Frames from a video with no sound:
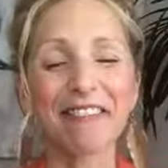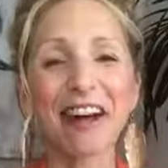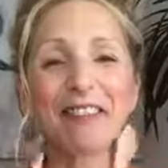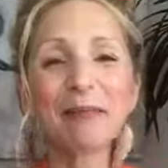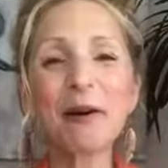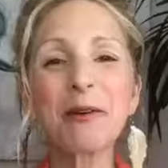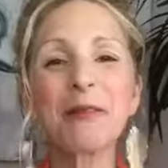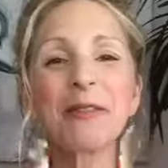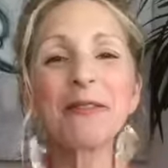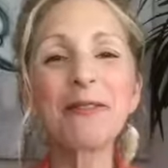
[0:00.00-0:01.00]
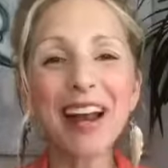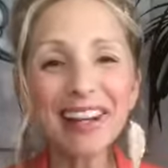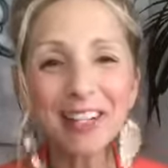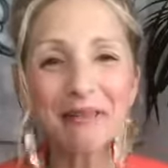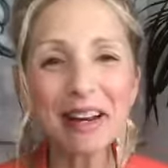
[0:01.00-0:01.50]
I have spoken with way
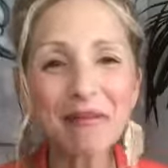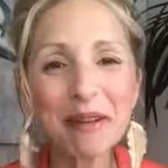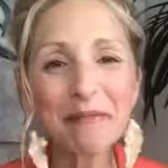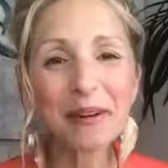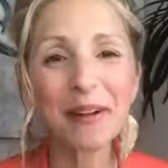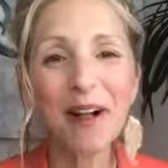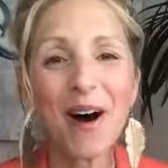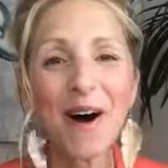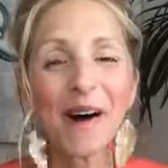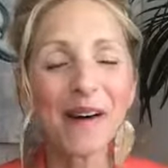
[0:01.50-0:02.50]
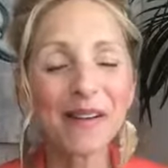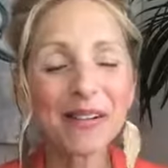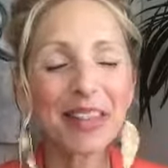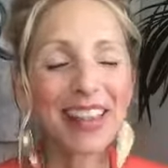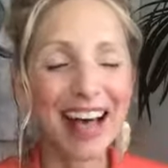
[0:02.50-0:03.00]
too many people over
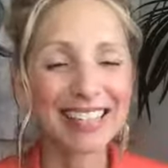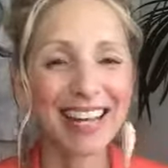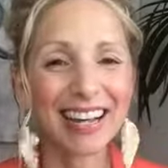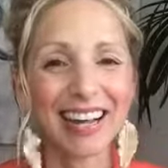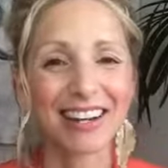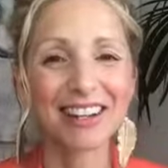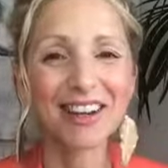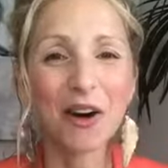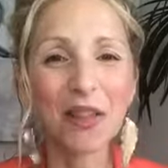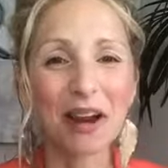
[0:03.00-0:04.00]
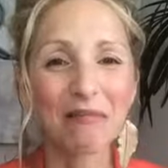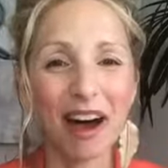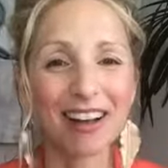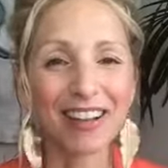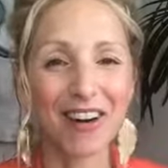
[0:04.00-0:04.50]
the last decade to know that I'm
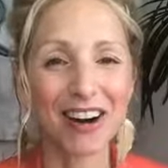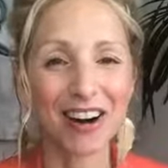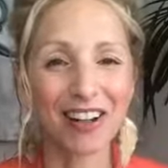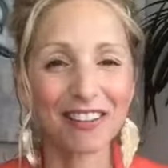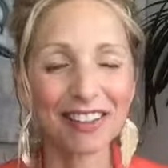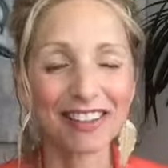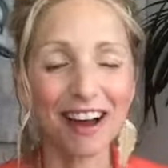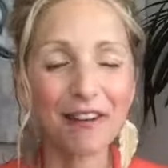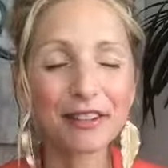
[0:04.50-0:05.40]
not alone in all of this stuff.